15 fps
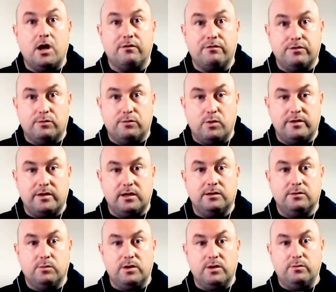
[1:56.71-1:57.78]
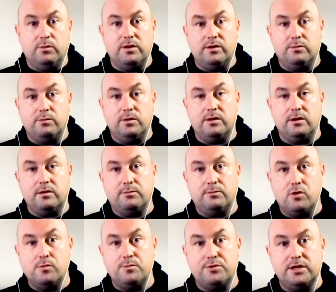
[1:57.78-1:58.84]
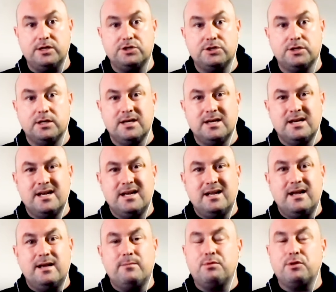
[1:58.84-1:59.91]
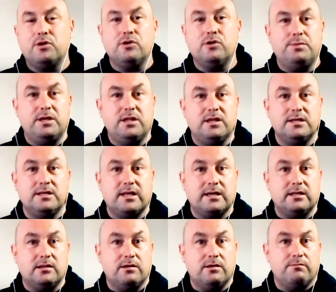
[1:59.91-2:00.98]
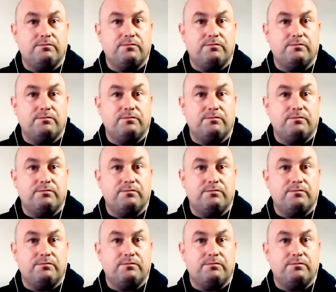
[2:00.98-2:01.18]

offer them where they're appropriate. But it could be things like the